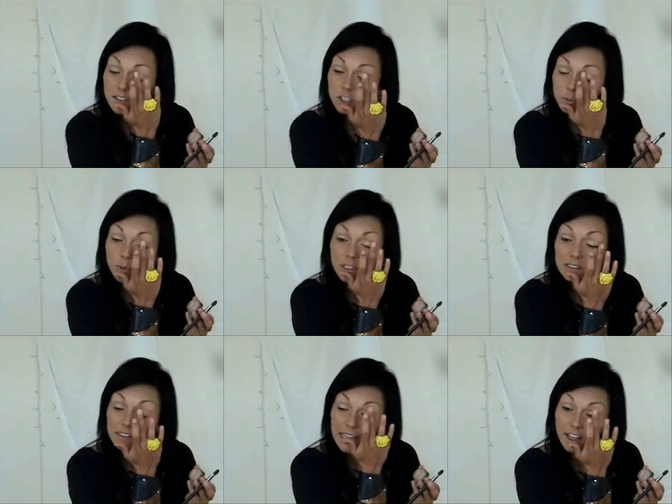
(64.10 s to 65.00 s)
does is just put
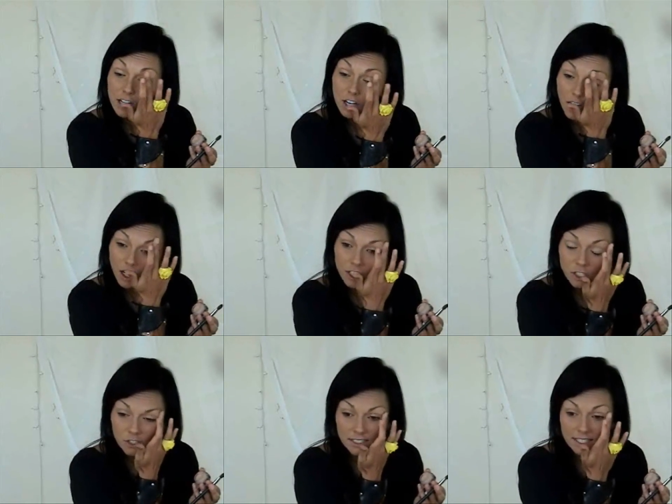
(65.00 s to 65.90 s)
a layer
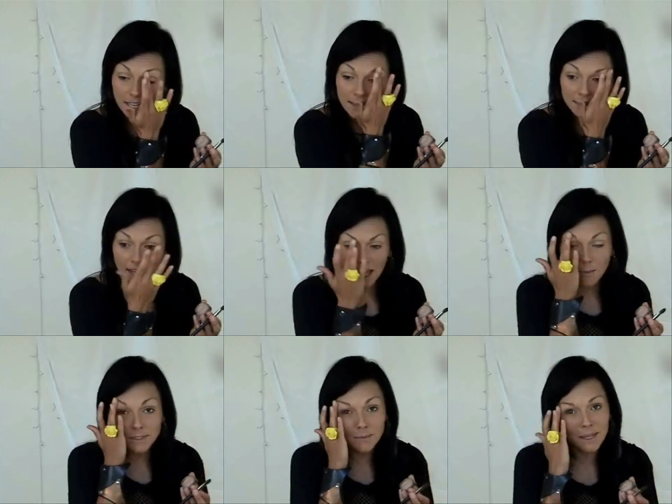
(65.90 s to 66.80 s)
on your skin that
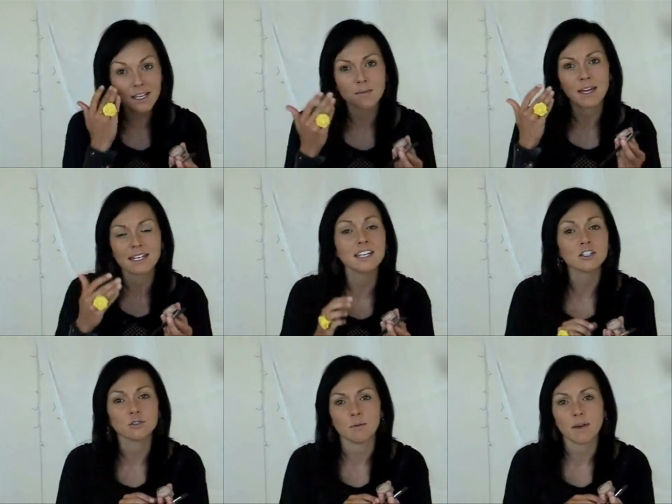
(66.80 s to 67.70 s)
helps the makeup
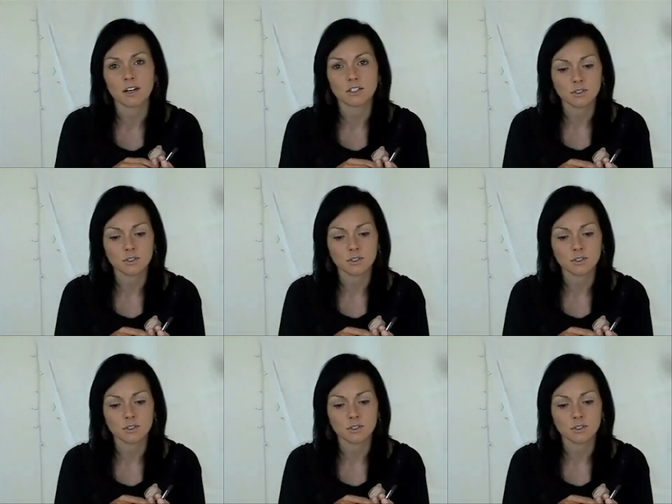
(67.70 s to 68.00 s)
adhere to it better.